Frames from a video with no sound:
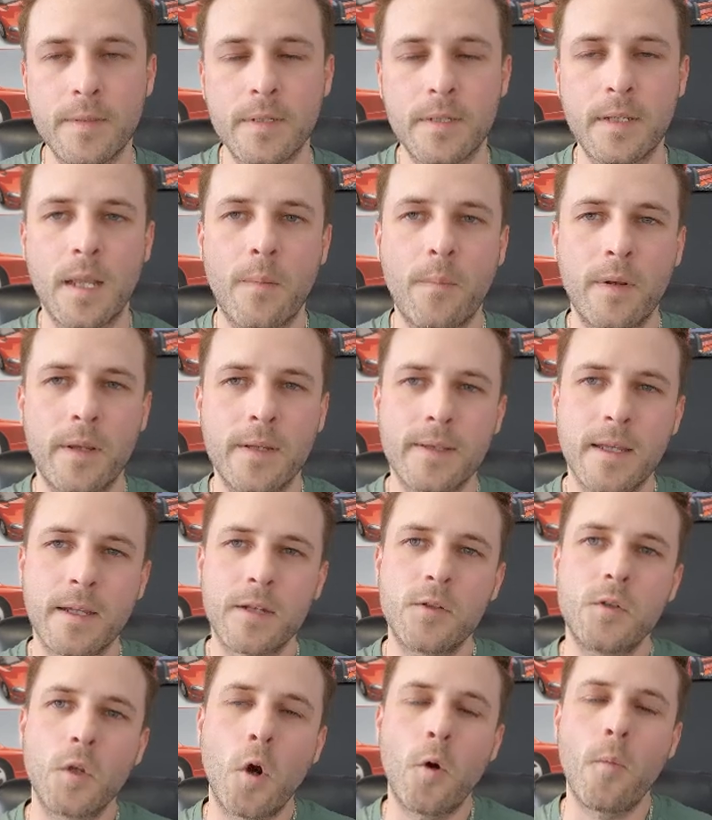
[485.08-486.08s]
of companies
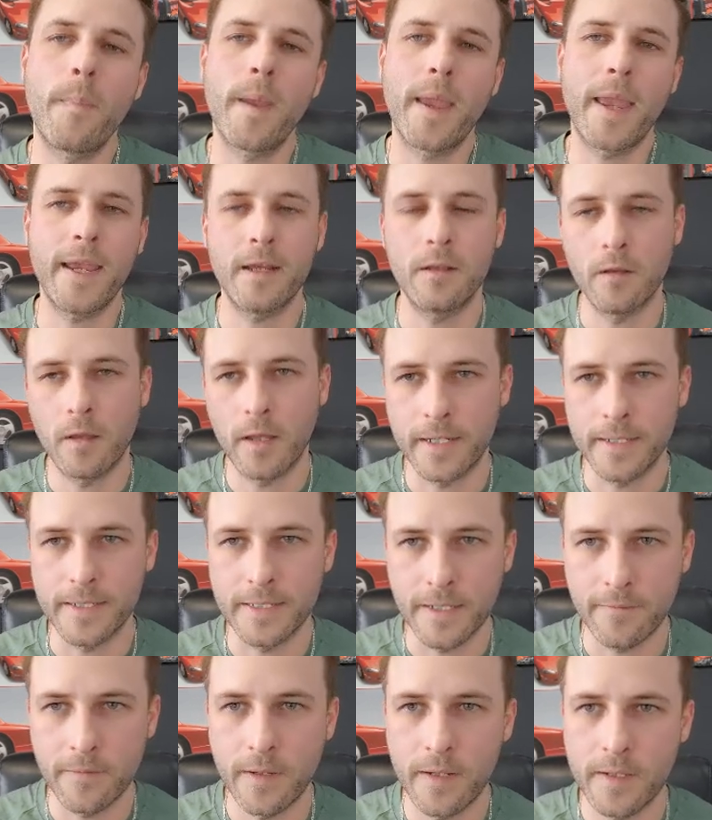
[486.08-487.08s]
that don't pay a lot of
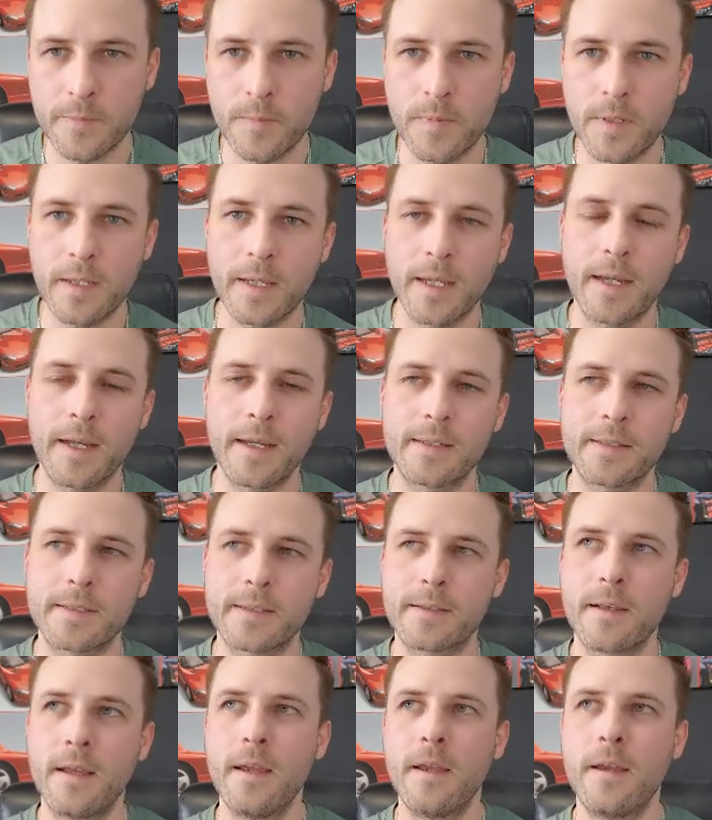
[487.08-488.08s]
dividends
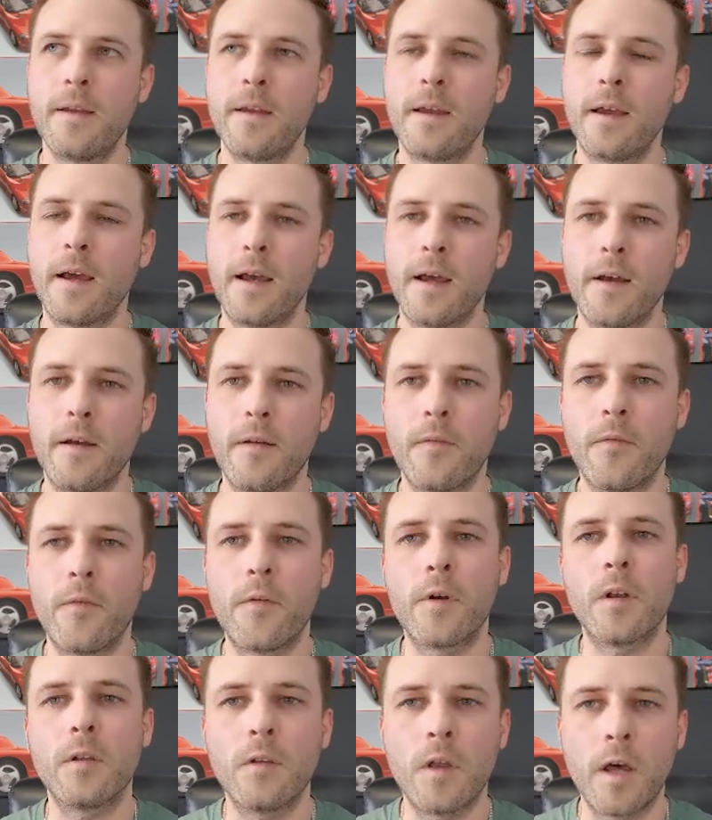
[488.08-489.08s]
because there
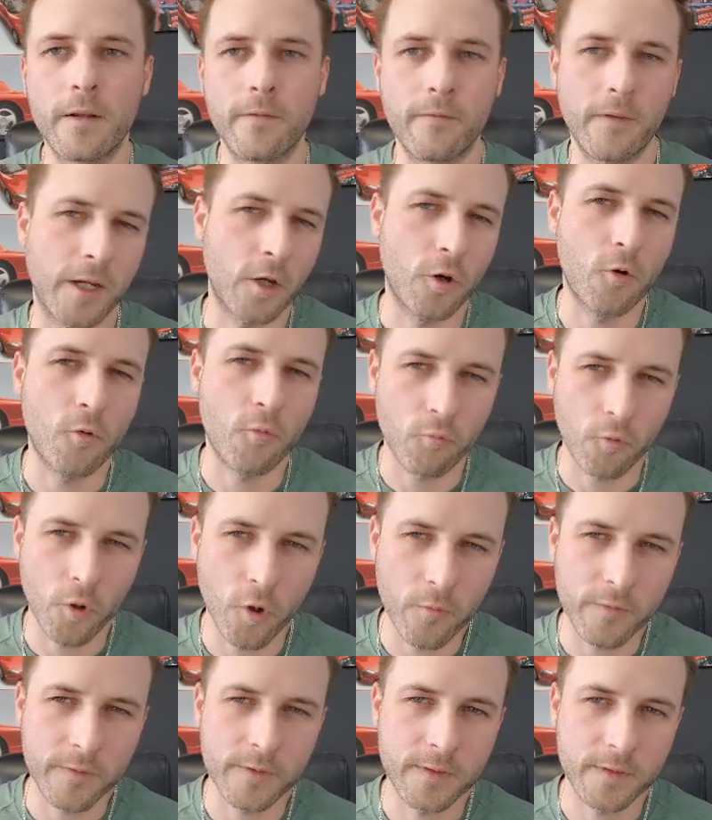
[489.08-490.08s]
are a lot of
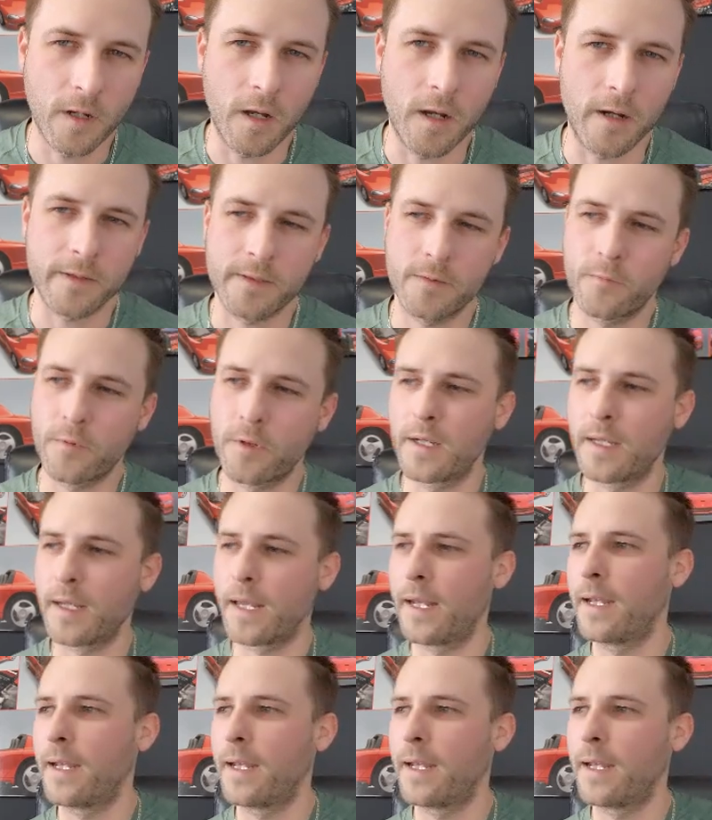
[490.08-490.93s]
growth stocks, and we're going to get